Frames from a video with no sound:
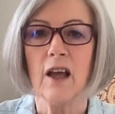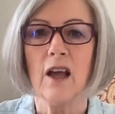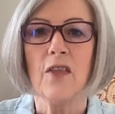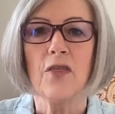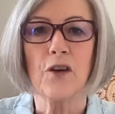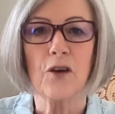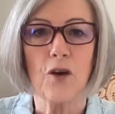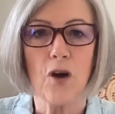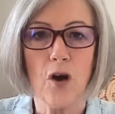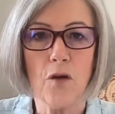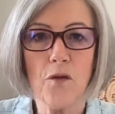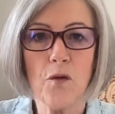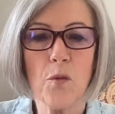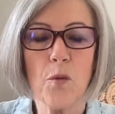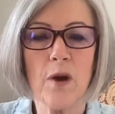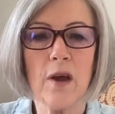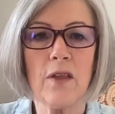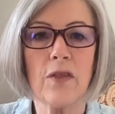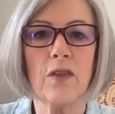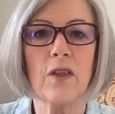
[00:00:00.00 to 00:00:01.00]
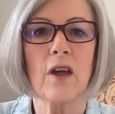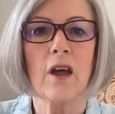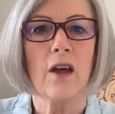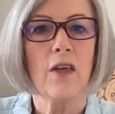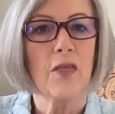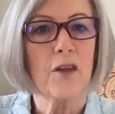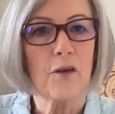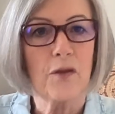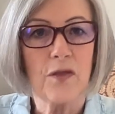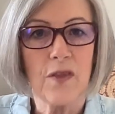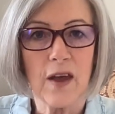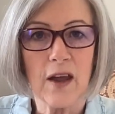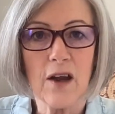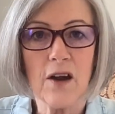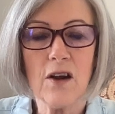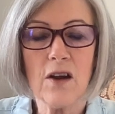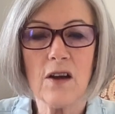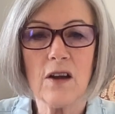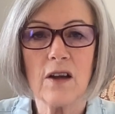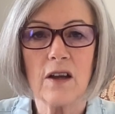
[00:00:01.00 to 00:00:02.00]
They're over with. They're
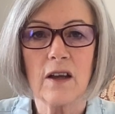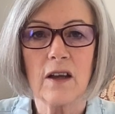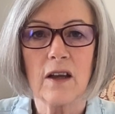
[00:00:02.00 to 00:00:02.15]
there,